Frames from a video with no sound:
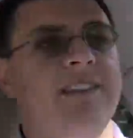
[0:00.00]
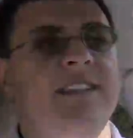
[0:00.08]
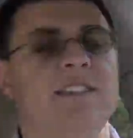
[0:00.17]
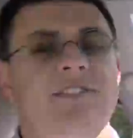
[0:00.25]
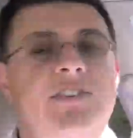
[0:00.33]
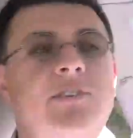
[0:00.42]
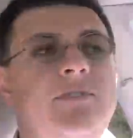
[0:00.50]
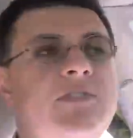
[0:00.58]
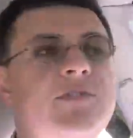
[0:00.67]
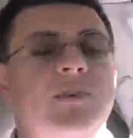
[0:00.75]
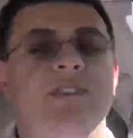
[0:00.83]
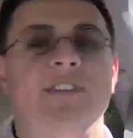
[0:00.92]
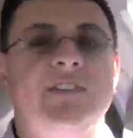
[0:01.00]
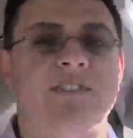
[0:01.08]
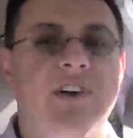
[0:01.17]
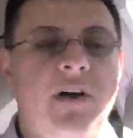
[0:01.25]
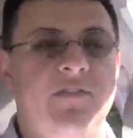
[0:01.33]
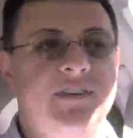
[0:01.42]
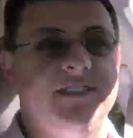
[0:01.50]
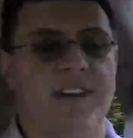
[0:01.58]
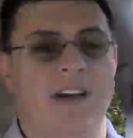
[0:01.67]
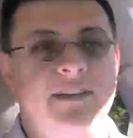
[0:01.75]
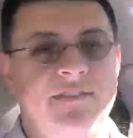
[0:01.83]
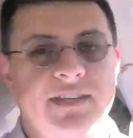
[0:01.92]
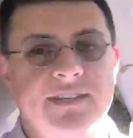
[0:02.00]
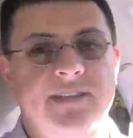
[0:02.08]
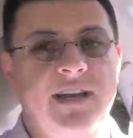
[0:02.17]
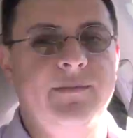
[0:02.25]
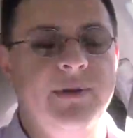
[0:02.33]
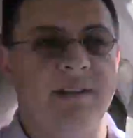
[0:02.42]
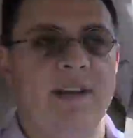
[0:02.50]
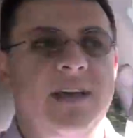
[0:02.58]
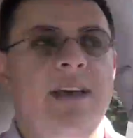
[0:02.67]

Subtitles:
that is tuned towards the softer side of this segment.